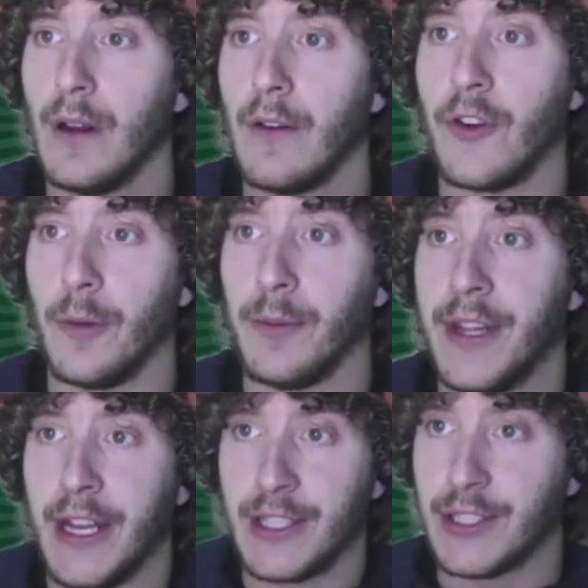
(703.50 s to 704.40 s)
from the
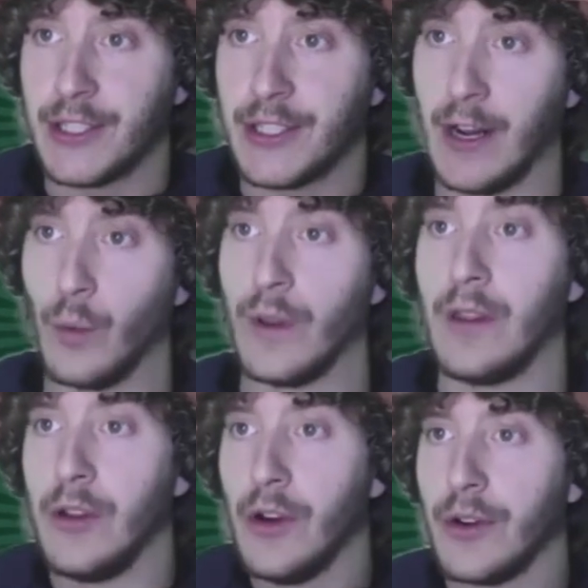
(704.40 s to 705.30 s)
external with
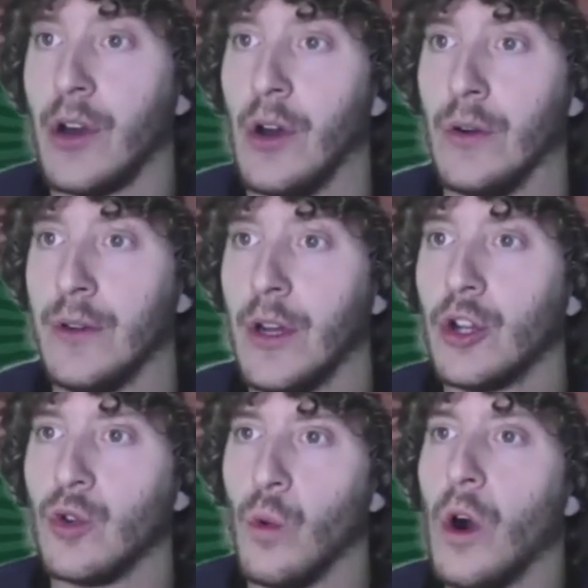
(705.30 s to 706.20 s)
your code
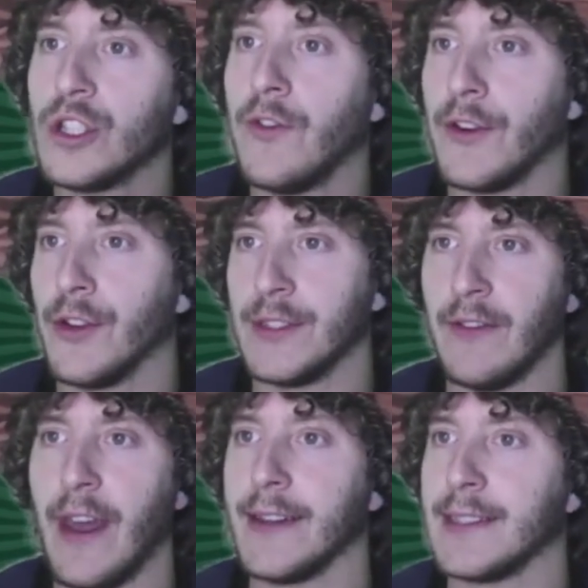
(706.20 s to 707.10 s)
to watch for those
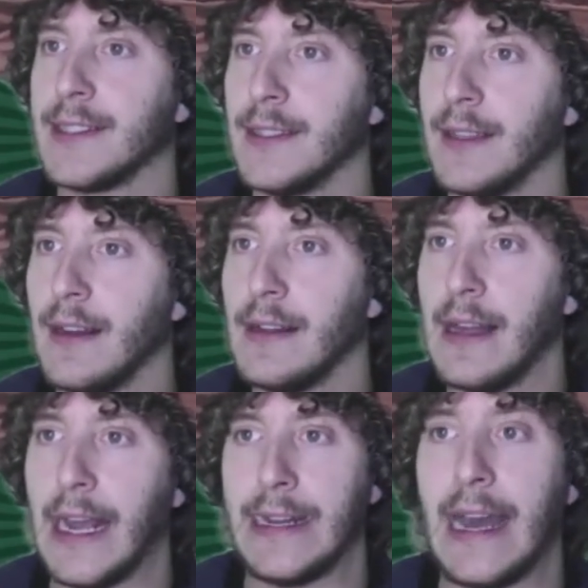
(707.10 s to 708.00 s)
events
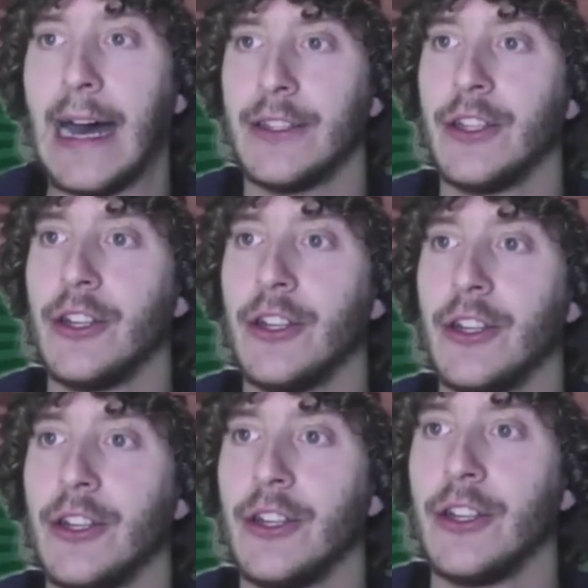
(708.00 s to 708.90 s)
and add your
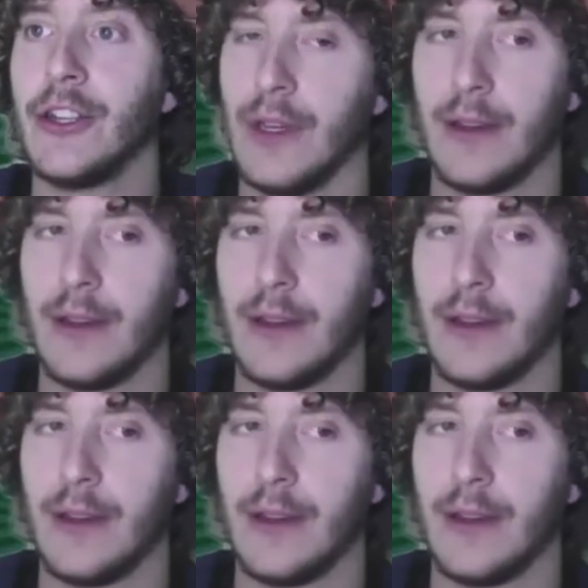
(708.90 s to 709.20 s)
logic to it.